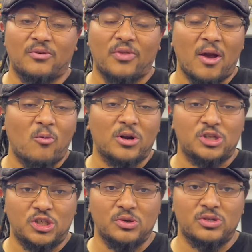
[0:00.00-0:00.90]
if they want to
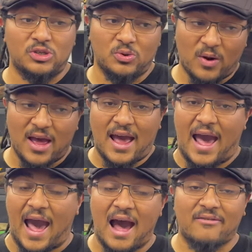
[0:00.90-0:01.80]
choose to
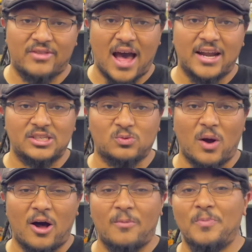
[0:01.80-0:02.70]
have that as
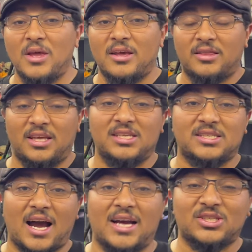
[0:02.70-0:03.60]
well. These
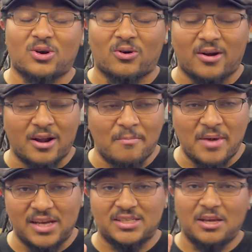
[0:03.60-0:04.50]
guys are an
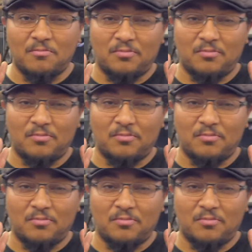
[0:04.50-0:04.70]
amazing,